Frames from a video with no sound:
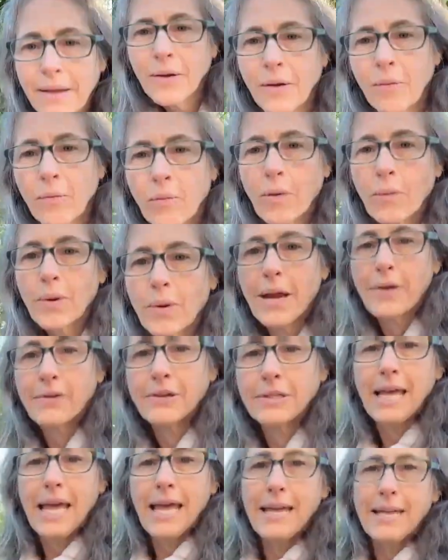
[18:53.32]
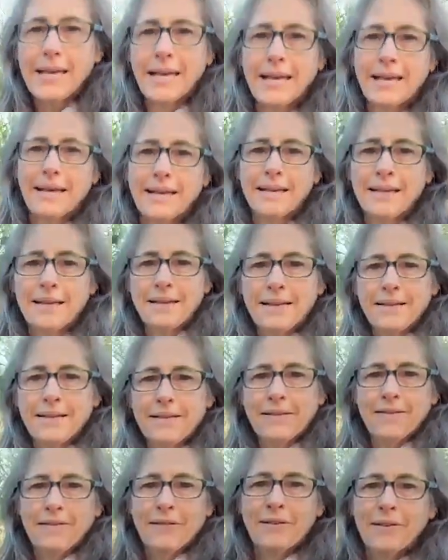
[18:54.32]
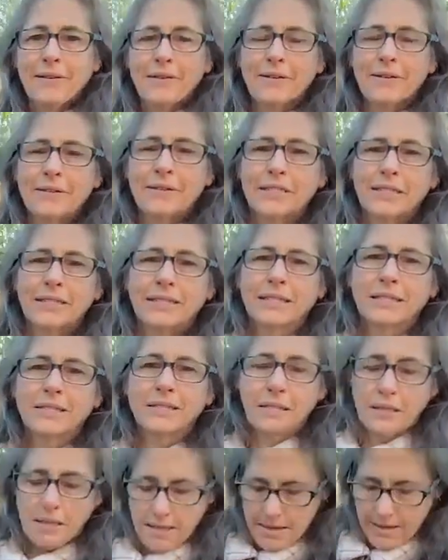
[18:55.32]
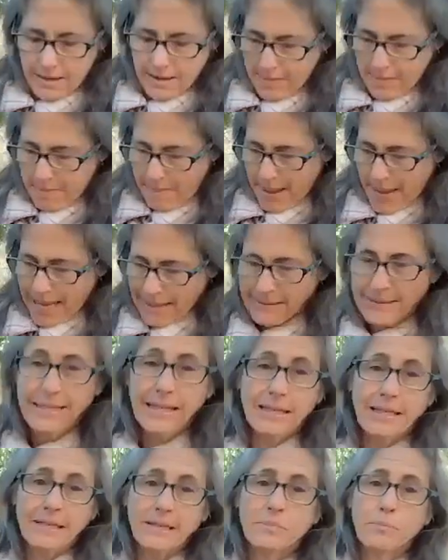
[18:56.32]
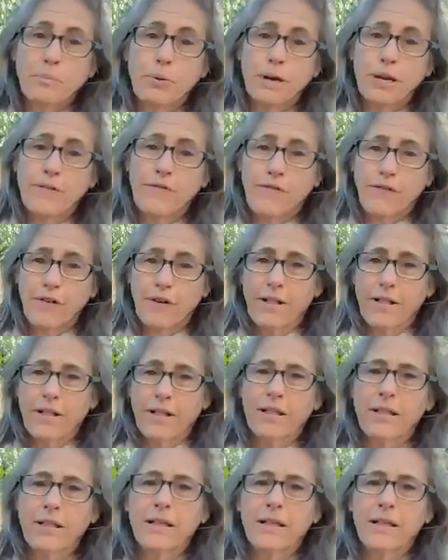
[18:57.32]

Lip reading: are taking, which is this basket is pretty full.